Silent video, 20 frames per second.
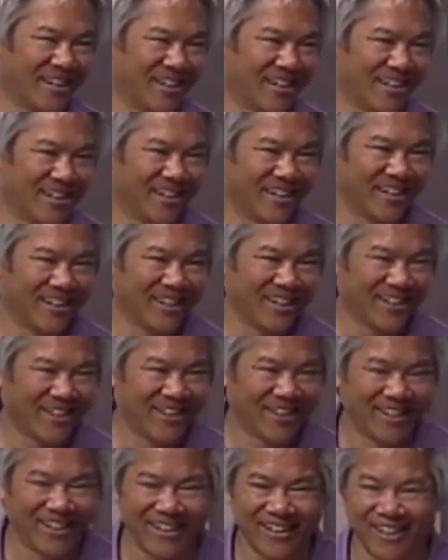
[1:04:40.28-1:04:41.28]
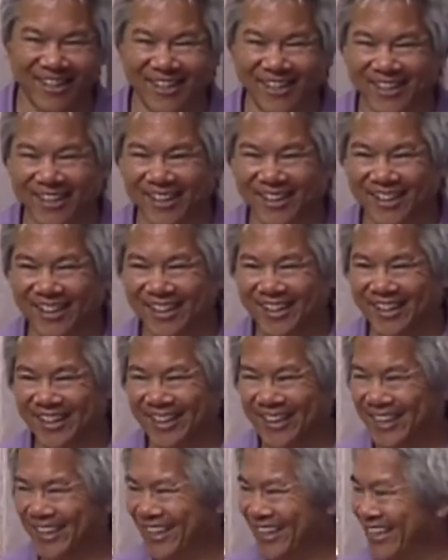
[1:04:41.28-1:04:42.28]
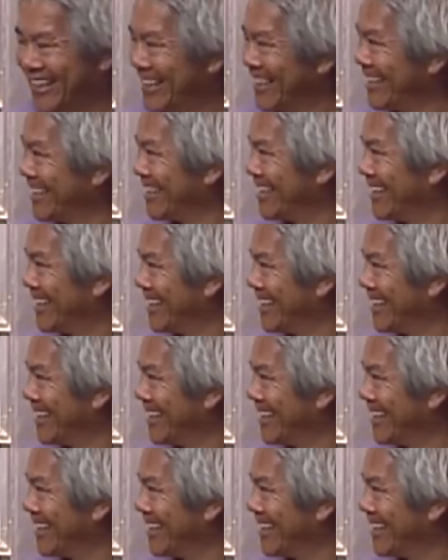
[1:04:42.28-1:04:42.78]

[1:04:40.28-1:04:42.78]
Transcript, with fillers: one of the um, you